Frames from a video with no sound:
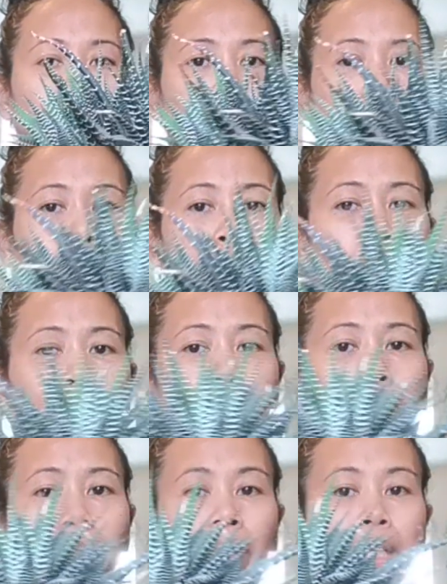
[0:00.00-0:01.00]
new pot,
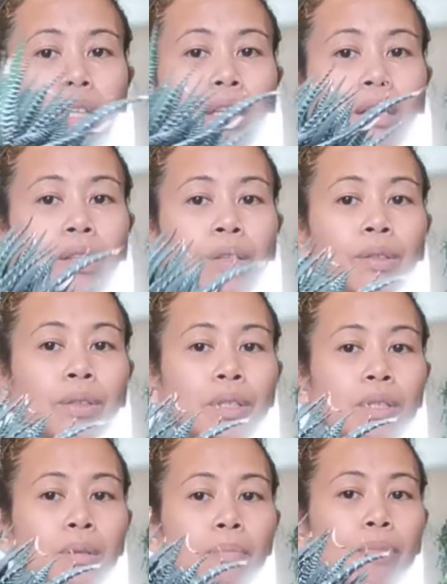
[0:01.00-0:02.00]
but it
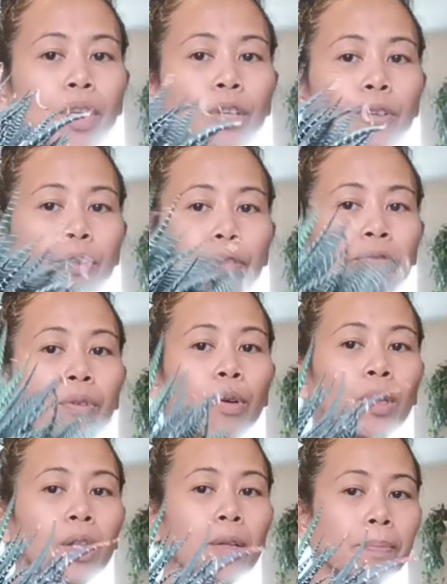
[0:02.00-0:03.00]
looks
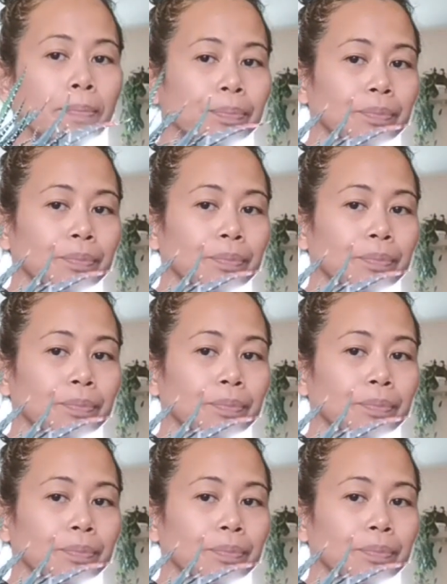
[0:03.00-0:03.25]
beautiful.